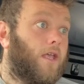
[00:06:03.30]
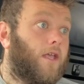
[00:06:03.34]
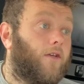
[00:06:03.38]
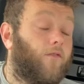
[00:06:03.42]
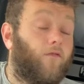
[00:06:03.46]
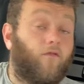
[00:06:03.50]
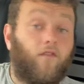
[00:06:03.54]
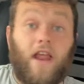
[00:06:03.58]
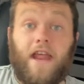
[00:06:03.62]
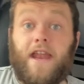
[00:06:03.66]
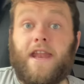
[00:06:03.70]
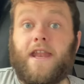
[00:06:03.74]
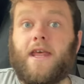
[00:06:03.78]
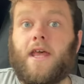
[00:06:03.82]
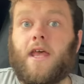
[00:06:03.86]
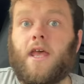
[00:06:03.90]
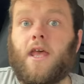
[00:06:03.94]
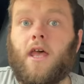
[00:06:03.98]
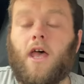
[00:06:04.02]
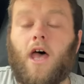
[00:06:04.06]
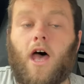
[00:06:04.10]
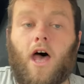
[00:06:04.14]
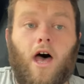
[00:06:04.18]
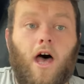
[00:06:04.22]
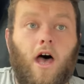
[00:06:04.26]
flint,
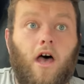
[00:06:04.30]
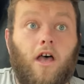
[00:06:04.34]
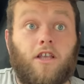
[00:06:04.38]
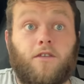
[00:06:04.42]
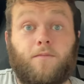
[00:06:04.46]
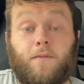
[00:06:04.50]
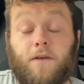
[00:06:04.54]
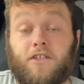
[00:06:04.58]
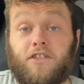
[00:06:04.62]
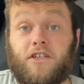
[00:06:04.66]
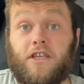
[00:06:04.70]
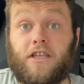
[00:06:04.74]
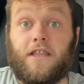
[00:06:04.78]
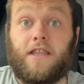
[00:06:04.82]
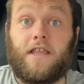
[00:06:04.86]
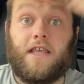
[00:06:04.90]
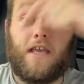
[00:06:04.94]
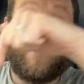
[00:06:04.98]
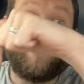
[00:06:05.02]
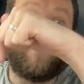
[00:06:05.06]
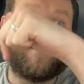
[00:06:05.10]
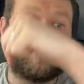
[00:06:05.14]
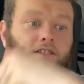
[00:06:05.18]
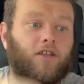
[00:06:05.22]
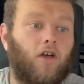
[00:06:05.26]
uh, especially the
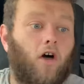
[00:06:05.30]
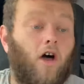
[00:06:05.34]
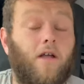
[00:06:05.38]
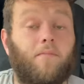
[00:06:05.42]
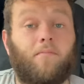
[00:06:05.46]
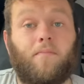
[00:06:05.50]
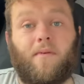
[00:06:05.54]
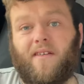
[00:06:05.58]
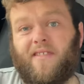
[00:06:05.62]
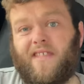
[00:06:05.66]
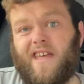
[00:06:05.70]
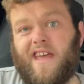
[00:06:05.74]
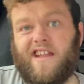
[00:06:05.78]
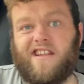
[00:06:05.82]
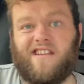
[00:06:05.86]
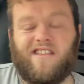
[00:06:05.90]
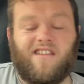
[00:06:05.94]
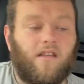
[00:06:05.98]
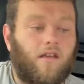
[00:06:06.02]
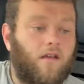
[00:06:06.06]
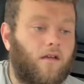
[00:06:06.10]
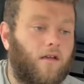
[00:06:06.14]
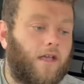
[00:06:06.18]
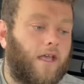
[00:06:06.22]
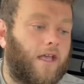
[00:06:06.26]
other side. But
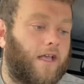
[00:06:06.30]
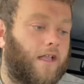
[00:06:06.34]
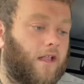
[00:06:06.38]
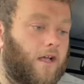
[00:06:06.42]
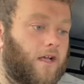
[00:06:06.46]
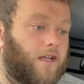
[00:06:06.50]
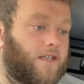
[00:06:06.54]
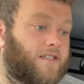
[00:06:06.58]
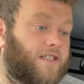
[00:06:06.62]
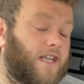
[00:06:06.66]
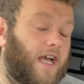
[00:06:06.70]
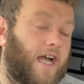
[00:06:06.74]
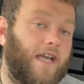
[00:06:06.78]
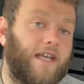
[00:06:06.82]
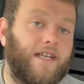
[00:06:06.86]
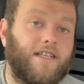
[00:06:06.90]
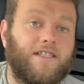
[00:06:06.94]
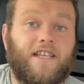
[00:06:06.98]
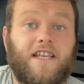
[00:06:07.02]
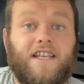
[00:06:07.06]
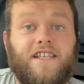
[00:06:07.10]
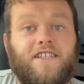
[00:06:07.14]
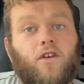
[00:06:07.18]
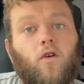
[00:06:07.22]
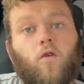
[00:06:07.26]
then, like I say,
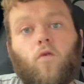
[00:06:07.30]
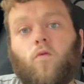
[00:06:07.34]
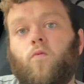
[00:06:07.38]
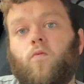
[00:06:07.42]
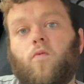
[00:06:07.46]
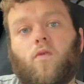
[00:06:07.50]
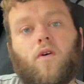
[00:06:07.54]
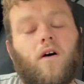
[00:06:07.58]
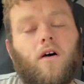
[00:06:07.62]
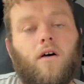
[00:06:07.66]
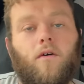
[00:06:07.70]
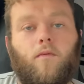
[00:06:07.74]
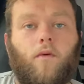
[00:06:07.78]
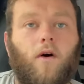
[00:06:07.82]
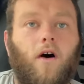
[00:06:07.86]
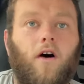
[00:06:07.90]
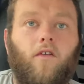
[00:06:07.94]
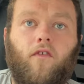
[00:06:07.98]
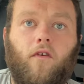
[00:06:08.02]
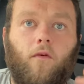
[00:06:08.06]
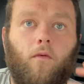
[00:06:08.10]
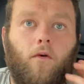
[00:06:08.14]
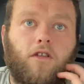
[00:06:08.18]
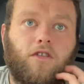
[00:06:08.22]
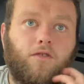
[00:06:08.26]
it's, it's all, well, I
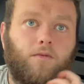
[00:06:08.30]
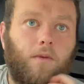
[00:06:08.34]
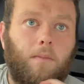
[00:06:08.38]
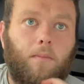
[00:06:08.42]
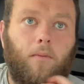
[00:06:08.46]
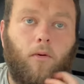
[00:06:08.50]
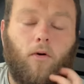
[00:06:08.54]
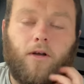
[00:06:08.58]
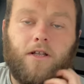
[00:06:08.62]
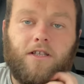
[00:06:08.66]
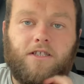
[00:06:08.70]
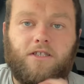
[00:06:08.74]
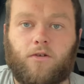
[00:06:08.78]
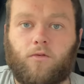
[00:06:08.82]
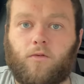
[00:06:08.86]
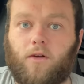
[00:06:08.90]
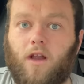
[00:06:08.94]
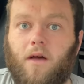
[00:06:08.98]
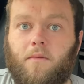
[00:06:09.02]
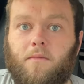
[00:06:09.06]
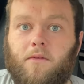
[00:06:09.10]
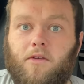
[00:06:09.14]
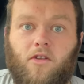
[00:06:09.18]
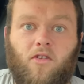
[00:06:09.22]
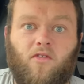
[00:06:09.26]
think once we point it all
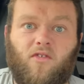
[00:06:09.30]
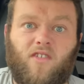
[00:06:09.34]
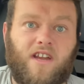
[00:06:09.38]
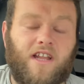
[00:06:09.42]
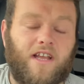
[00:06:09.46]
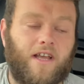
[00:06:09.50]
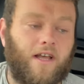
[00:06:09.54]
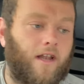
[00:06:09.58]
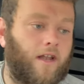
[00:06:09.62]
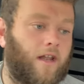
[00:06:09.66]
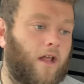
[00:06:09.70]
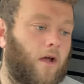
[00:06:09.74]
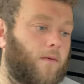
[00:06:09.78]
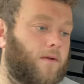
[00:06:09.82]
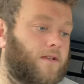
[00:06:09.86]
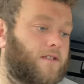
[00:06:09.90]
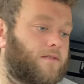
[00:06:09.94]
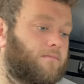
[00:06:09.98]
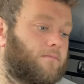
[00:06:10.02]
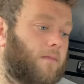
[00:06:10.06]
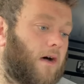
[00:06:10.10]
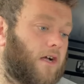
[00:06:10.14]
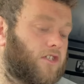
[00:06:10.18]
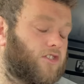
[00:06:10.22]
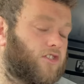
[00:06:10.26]
up, you're not really going to notice
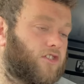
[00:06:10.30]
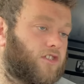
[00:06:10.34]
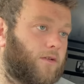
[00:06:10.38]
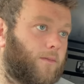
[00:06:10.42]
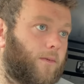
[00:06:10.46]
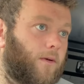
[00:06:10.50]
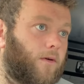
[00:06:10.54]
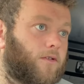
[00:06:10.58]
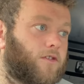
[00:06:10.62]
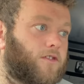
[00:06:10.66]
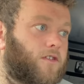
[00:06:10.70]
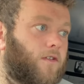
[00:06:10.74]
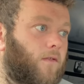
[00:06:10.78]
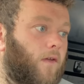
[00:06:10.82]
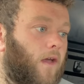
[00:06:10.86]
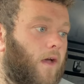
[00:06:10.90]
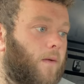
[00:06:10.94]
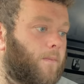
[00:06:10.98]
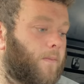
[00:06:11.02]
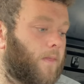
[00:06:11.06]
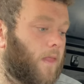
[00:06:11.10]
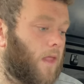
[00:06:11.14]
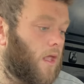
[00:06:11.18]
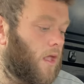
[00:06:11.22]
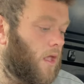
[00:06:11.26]
much, to be honest with you.
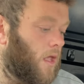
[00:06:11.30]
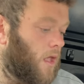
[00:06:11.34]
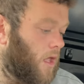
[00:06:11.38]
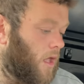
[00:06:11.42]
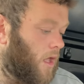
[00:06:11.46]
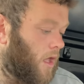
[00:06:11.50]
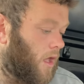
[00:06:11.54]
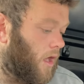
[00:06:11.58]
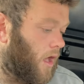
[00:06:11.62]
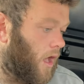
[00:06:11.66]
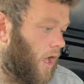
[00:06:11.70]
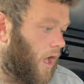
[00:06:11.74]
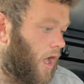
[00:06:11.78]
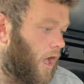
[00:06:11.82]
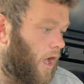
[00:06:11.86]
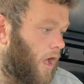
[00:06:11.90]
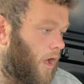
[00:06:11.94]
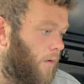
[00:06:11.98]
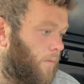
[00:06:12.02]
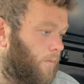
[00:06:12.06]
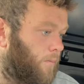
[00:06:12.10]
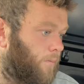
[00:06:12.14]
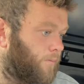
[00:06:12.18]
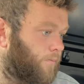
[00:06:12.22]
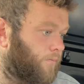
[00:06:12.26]

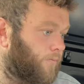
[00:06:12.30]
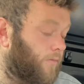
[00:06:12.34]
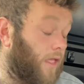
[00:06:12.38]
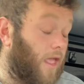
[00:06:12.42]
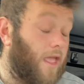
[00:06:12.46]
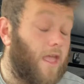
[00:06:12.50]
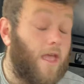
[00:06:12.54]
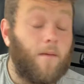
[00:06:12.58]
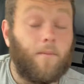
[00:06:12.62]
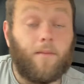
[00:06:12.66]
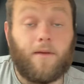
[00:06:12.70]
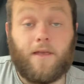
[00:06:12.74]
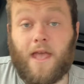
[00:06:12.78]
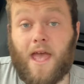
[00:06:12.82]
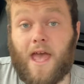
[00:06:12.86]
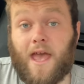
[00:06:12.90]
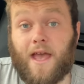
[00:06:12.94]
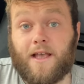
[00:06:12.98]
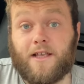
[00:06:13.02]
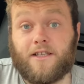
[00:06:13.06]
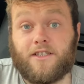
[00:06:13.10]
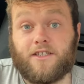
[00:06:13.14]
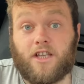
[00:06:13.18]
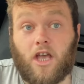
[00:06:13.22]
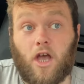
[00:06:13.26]
Um, but
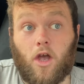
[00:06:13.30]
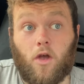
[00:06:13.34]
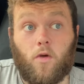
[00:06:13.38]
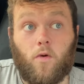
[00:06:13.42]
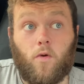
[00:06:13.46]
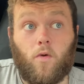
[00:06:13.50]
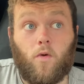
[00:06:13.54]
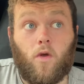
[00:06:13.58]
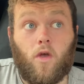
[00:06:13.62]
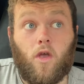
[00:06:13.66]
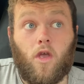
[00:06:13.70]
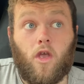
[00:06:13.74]
yeah, so